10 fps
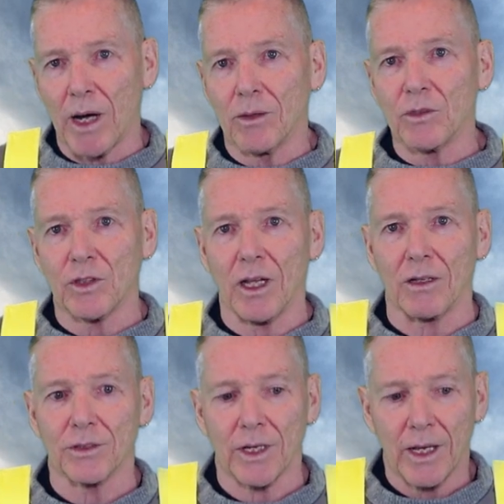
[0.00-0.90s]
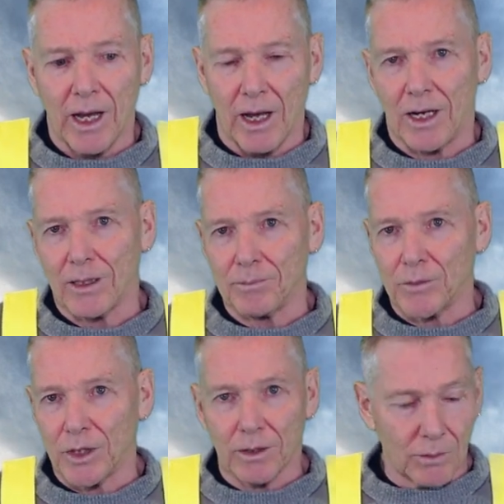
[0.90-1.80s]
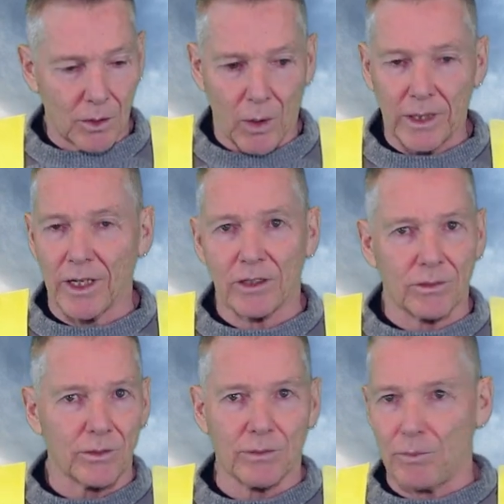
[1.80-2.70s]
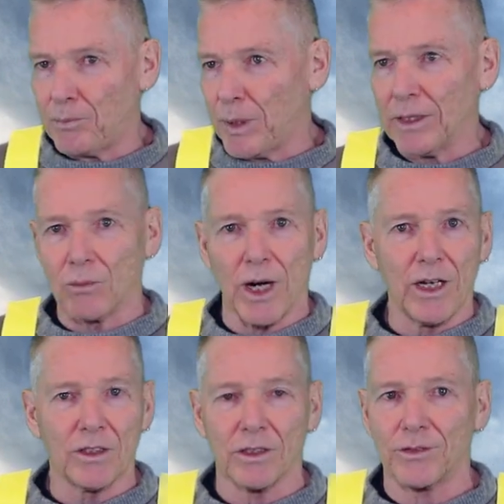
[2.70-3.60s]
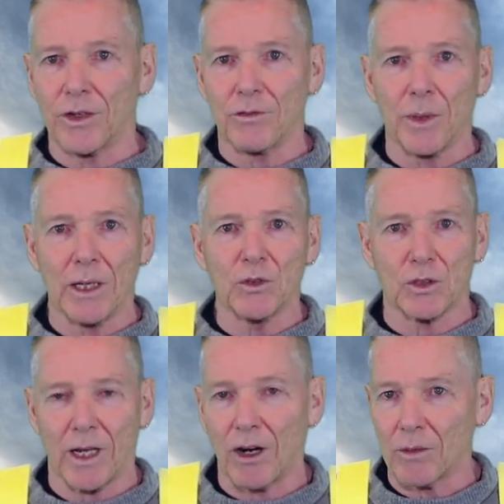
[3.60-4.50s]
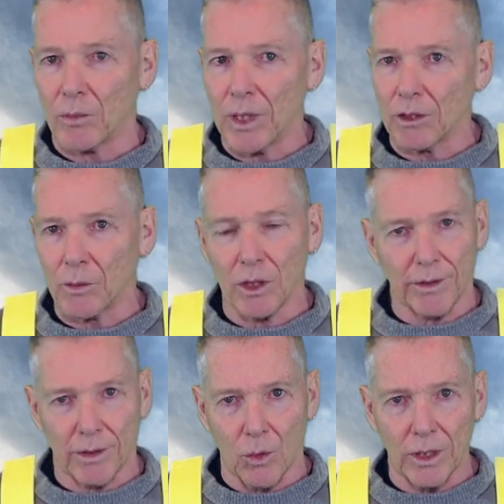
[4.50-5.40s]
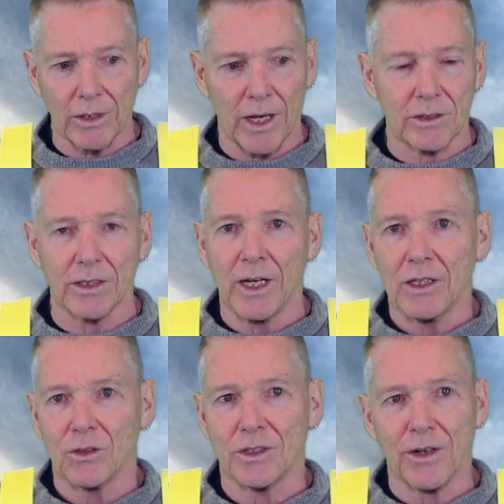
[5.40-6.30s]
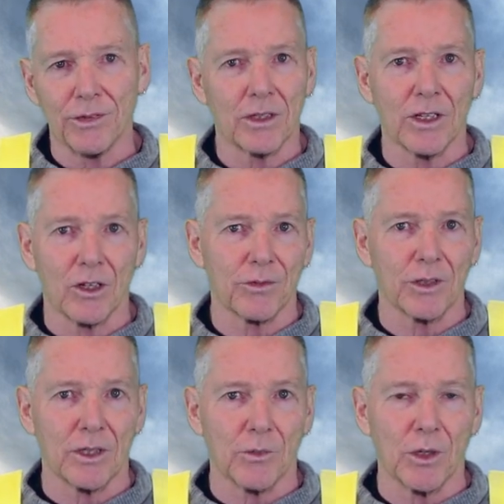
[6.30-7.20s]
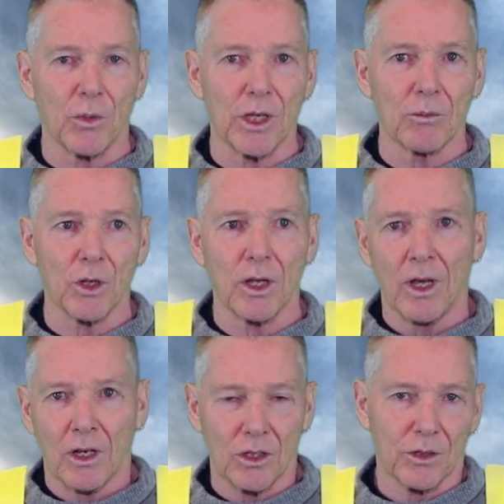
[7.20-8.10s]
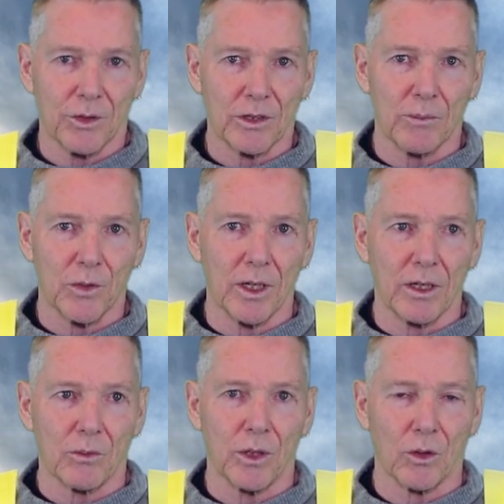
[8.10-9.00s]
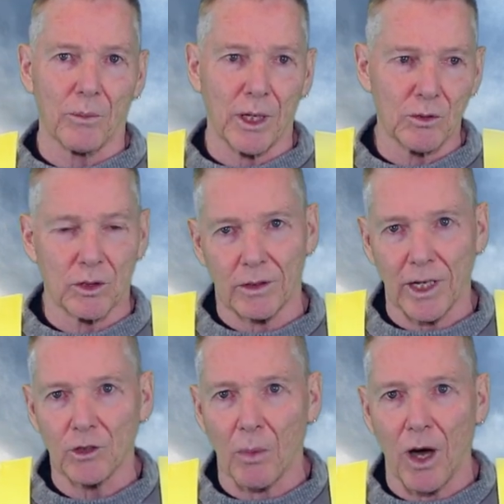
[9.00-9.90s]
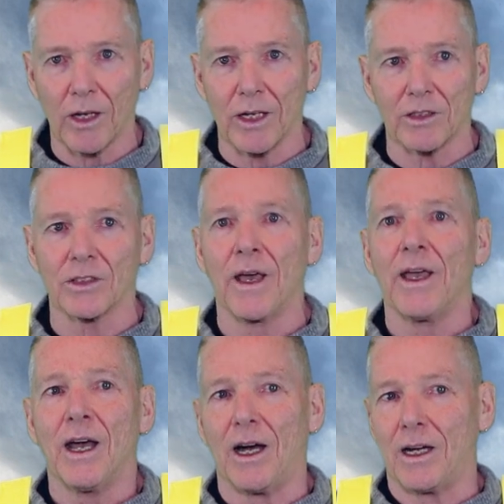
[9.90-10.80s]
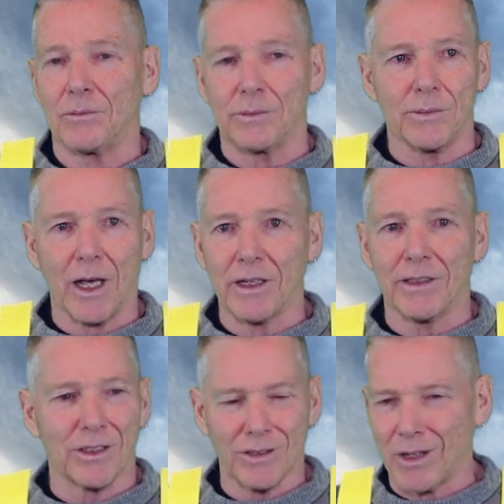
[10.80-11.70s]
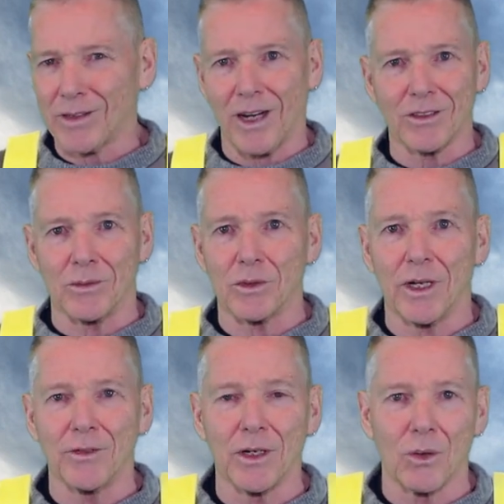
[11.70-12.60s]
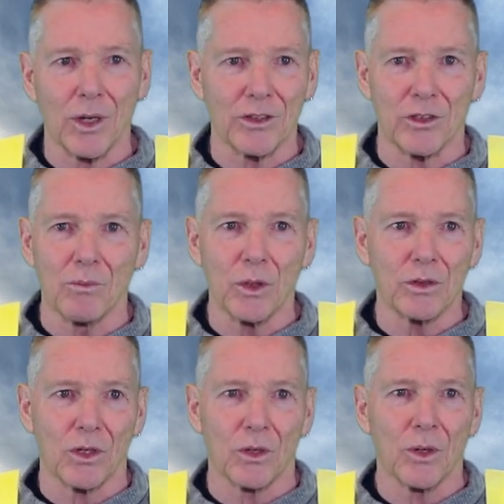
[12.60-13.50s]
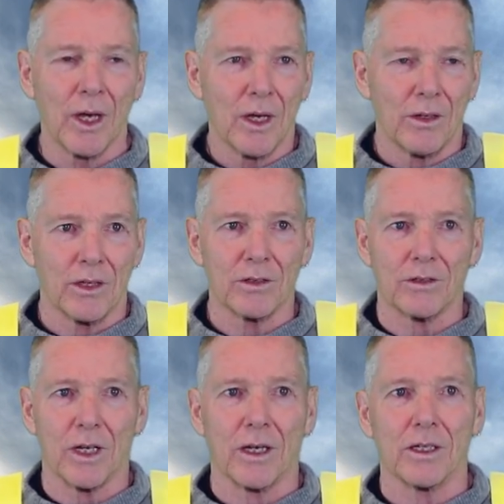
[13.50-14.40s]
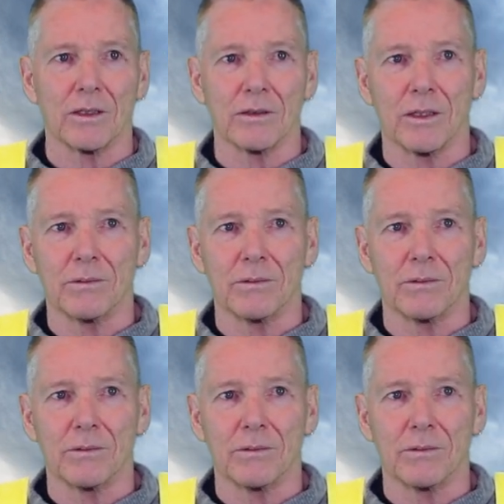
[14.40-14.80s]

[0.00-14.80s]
by themselves. Um, they're quite nice big range of, of bibs. They are breathable, they're Gore-Tex. So definitely look for something breathable. Look for something, you know, bibs, nice pockets. Um, there's all kinds of them. There's Henry Lloyd, there's Musto, there's uh,